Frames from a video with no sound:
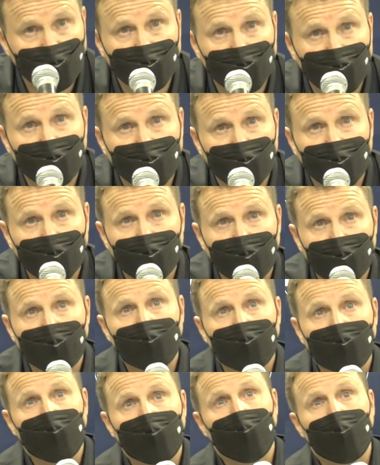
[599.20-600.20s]
Hey, Scott, not
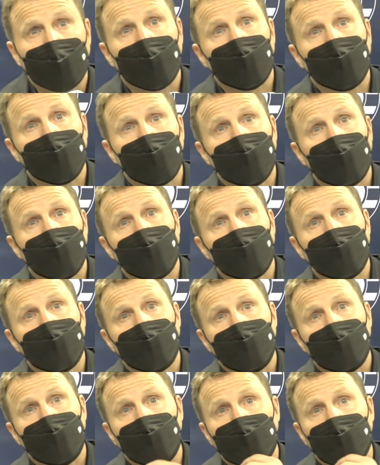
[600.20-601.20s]
sure how much you were paying
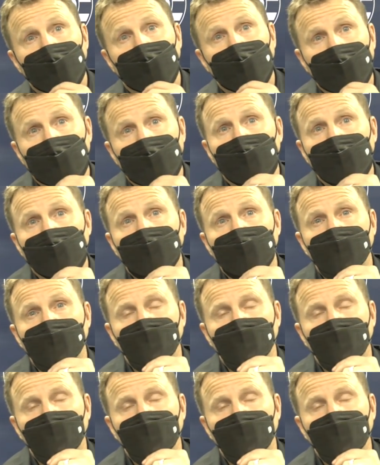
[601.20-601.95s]
attention to this after the